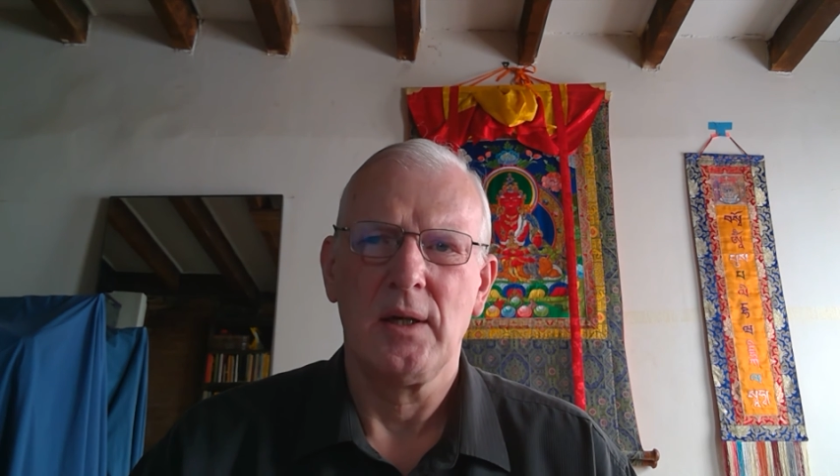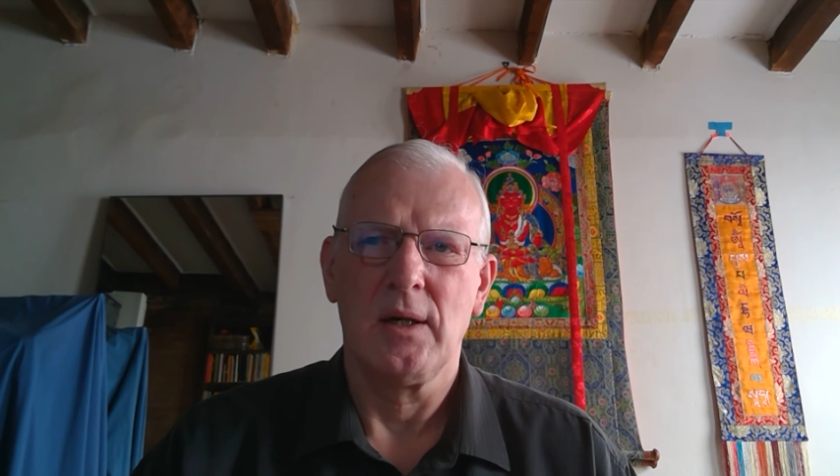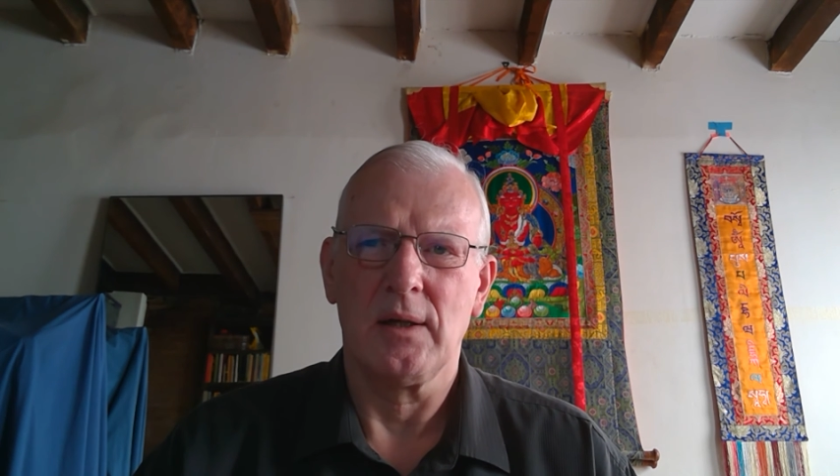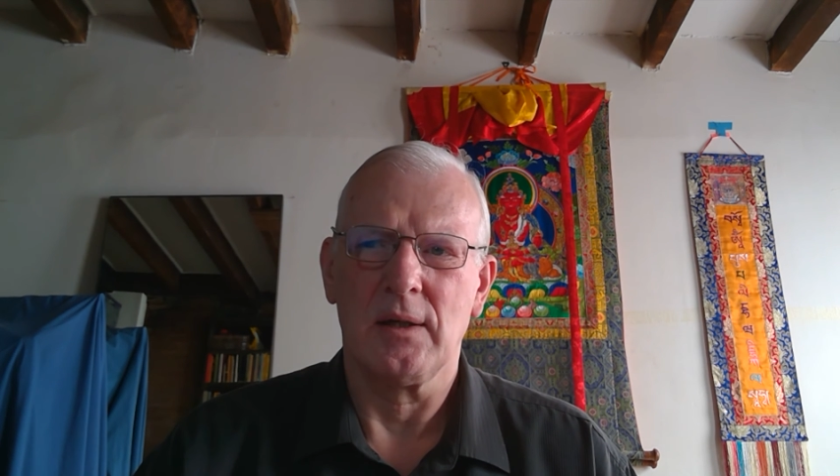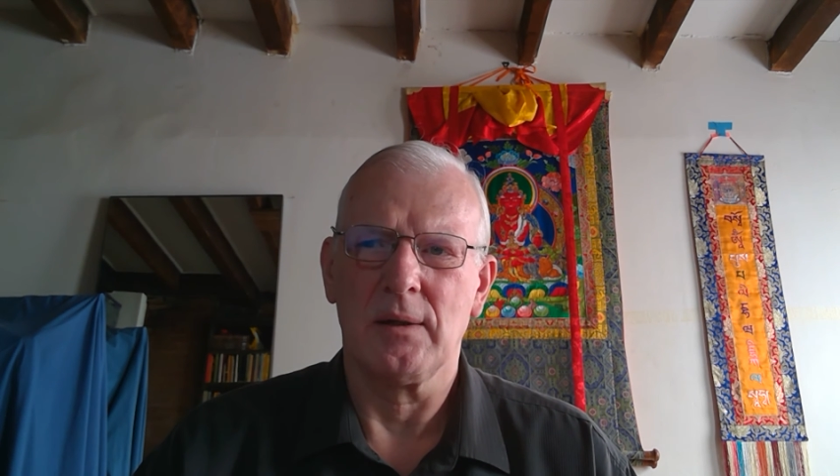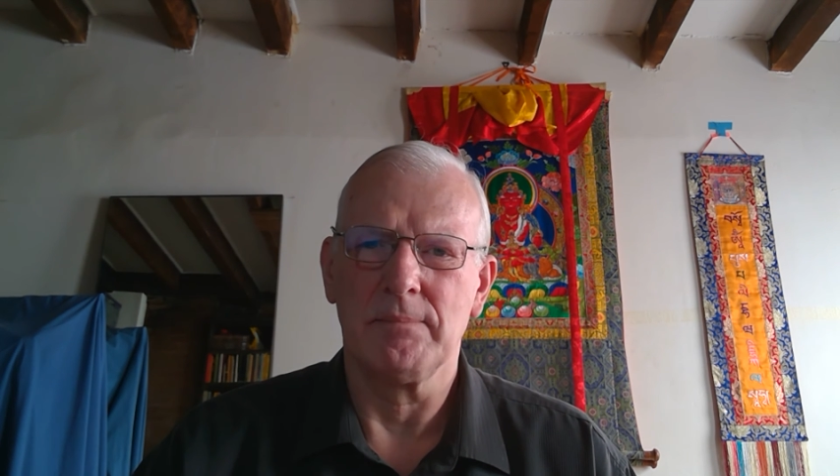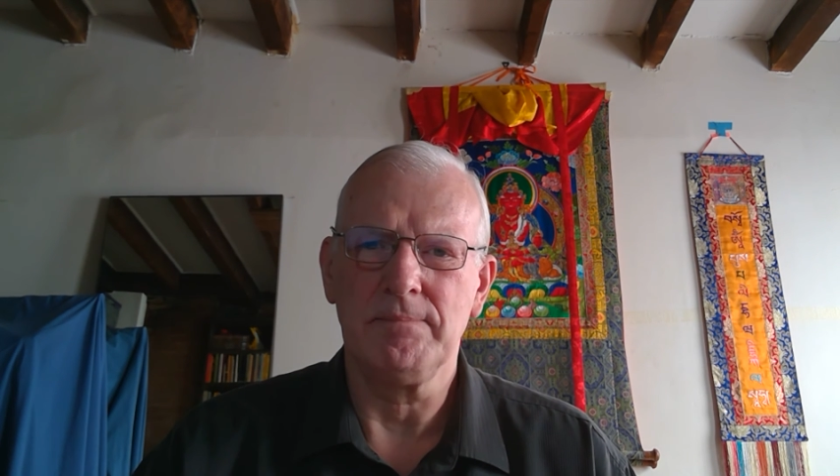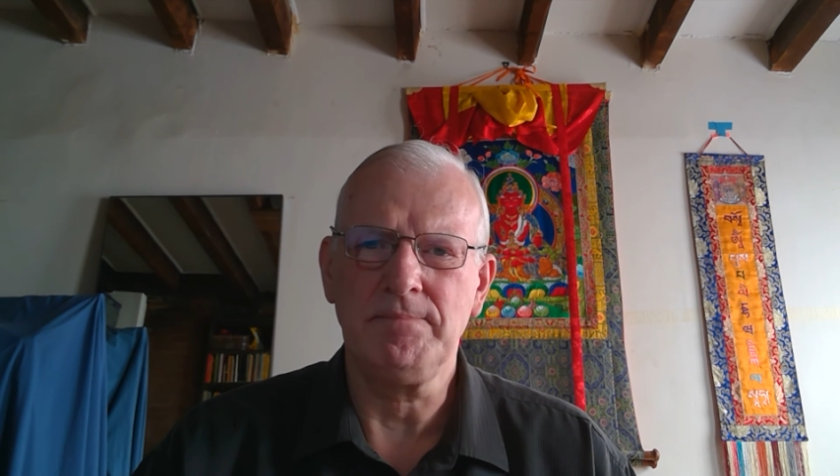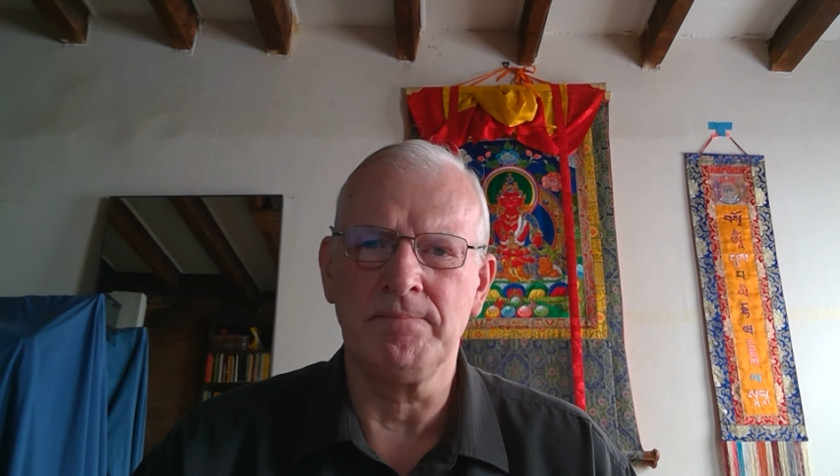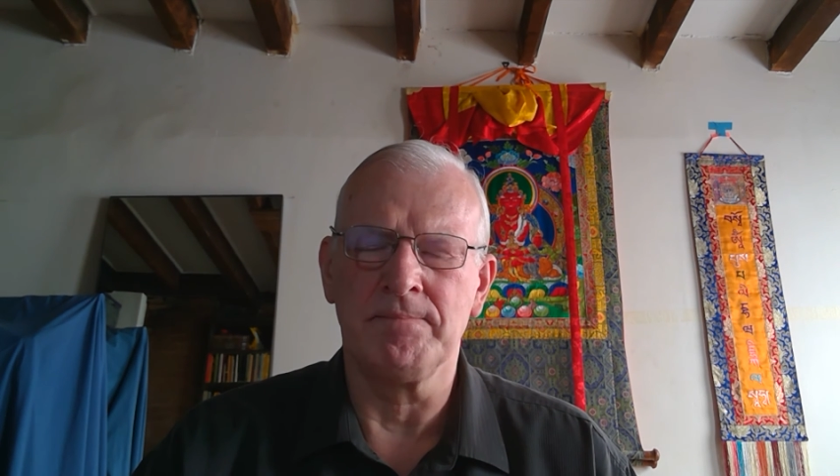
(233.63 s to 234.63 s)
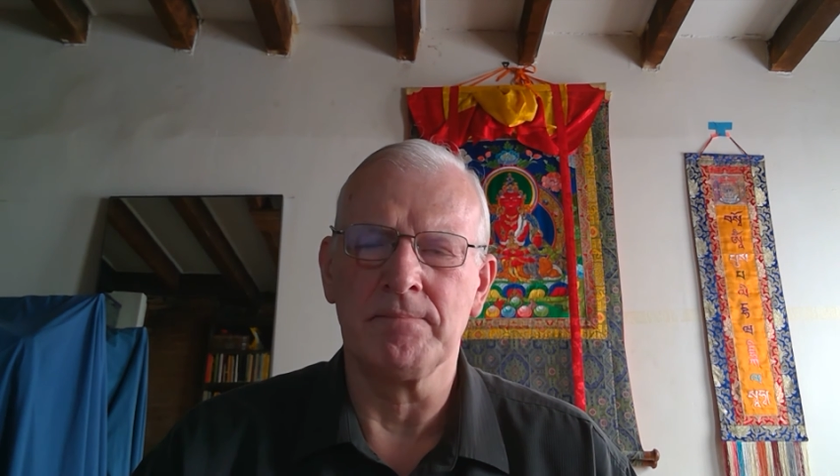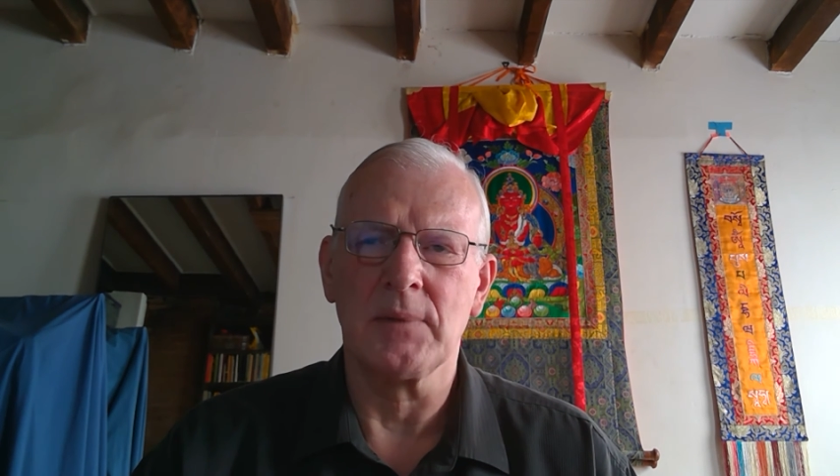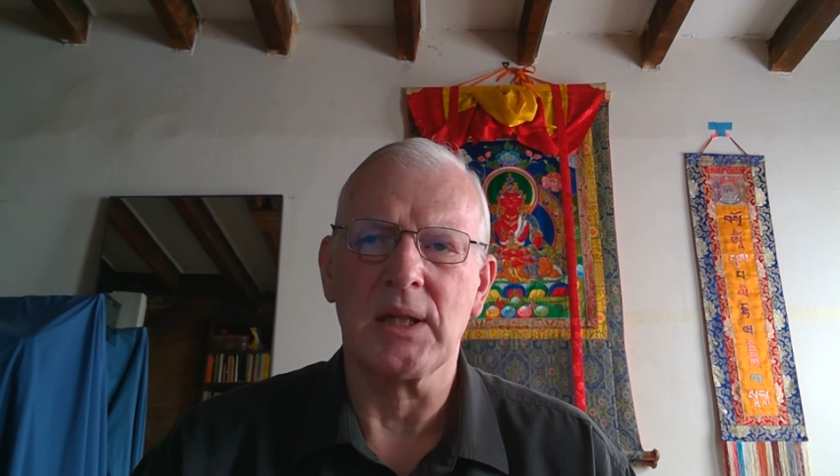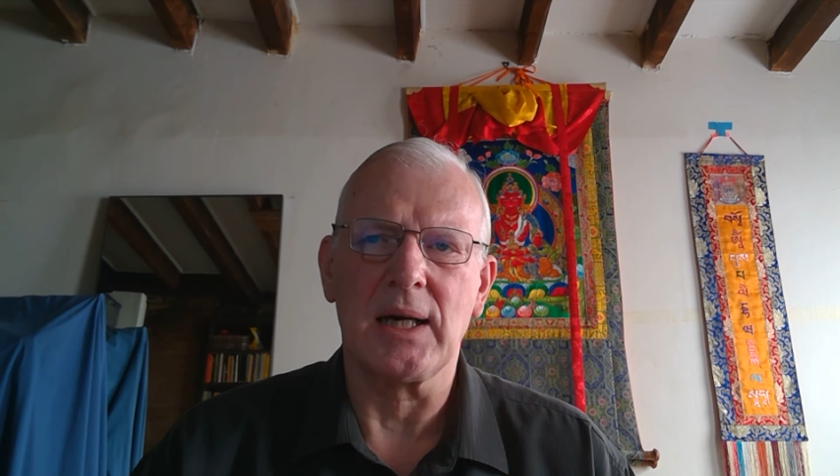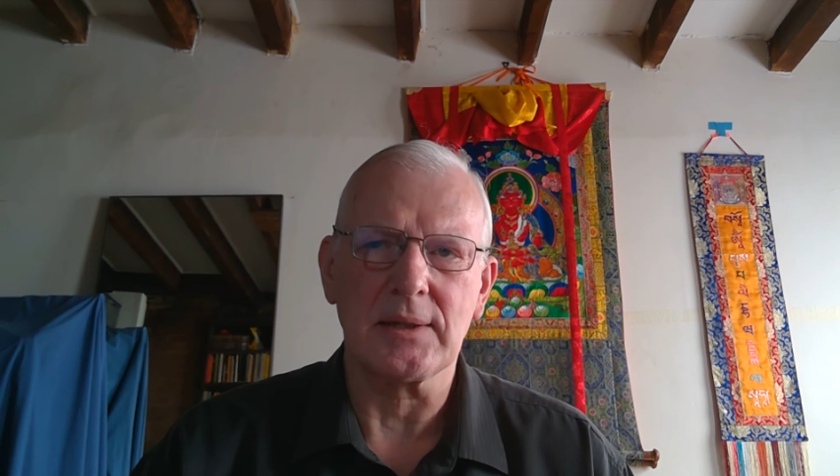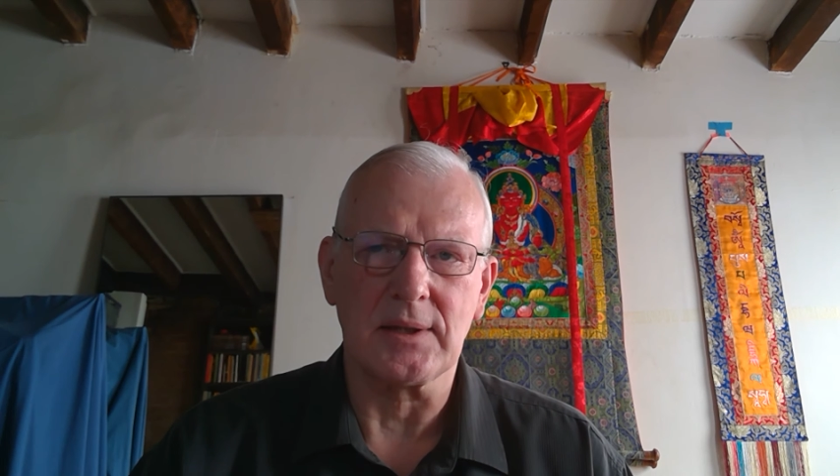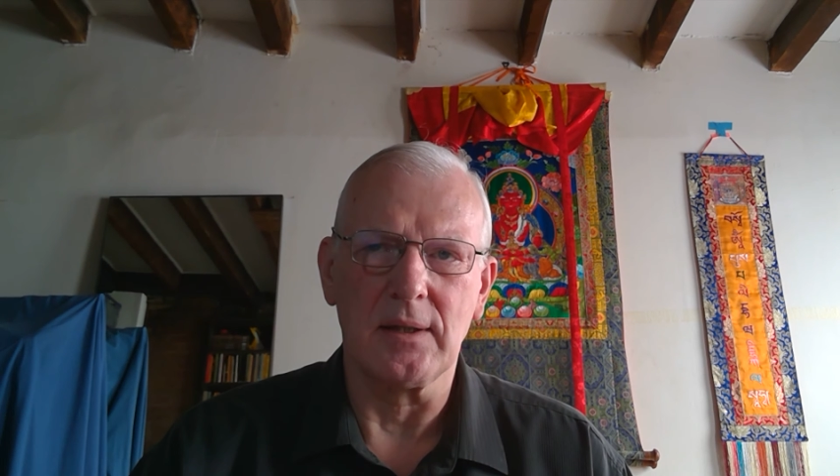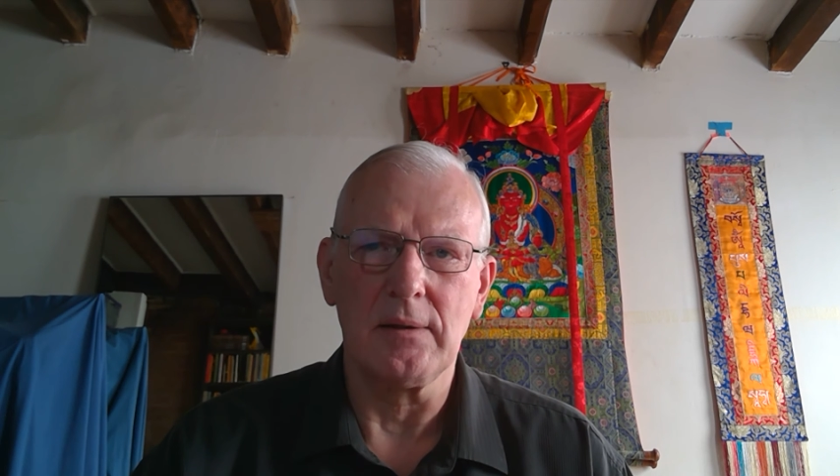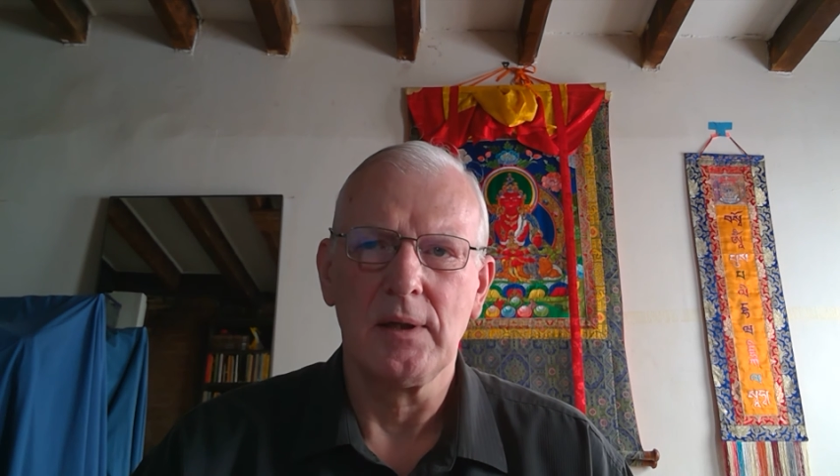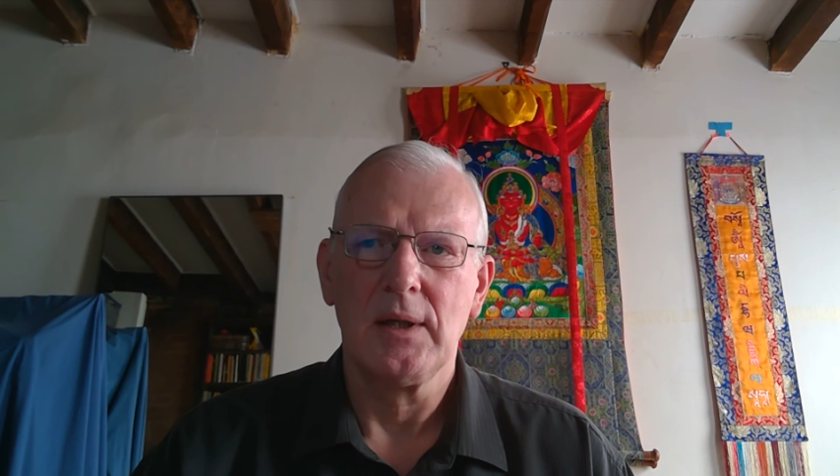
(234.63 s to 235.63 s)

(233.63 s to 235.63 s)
Lhasa.